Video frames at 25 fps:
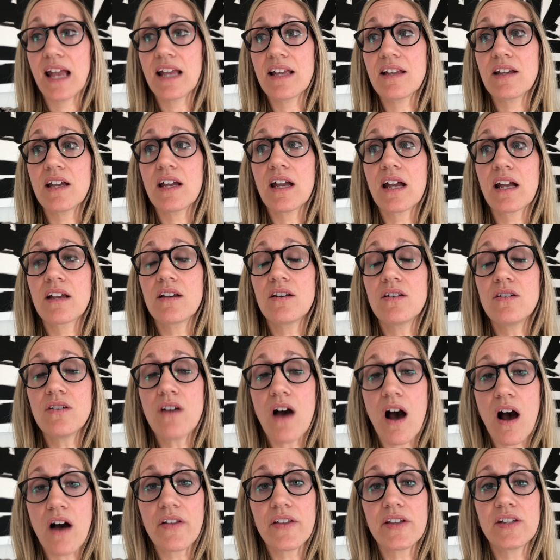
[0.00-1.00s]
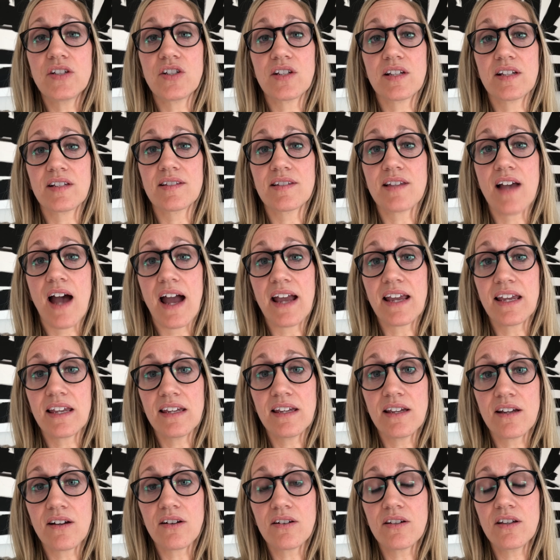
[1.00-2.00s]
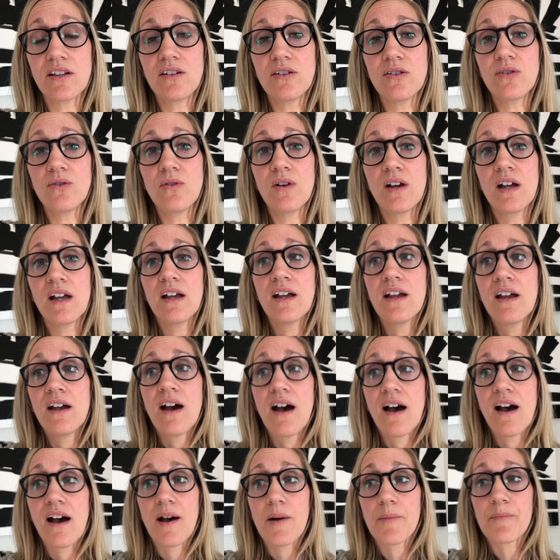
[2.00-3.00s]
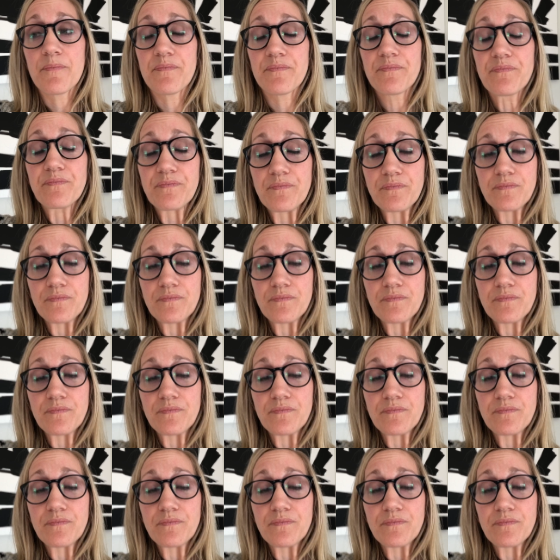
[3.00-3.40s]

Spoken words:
It acknowledges, I hear you, and